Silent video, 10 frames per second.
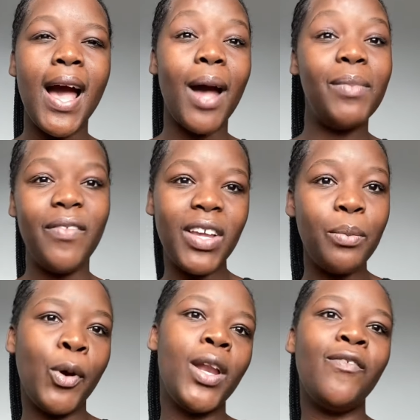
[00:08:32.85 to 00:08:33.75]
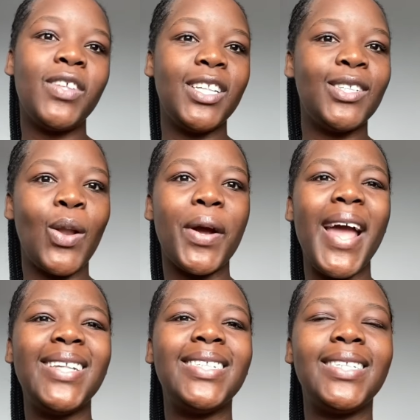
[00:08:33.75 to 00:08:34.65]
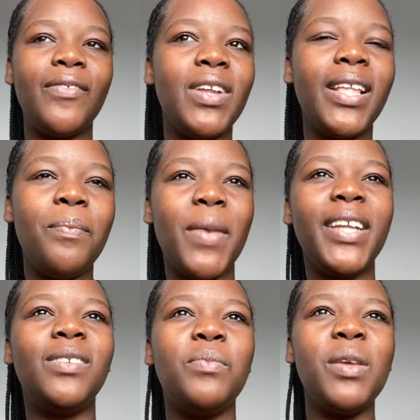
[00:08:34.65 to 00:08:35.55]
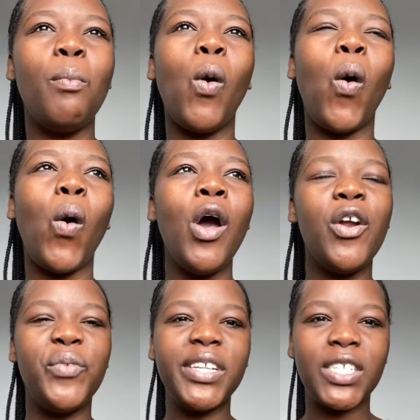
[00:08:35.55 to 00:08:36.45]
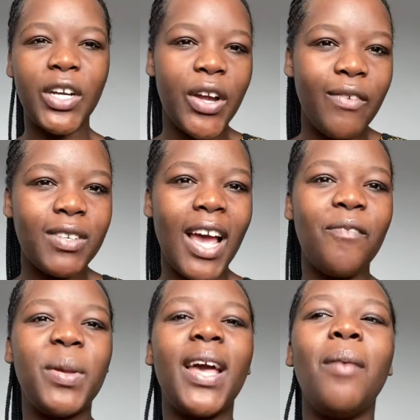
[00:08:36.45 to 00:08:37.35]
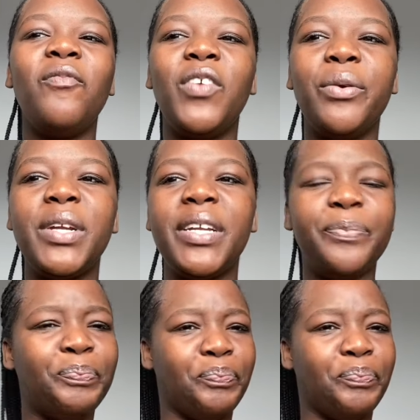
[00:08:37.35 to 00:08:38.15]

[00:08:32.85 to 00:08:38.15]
I'm living in Poland for this long has definitely made me more reserved. I've become very,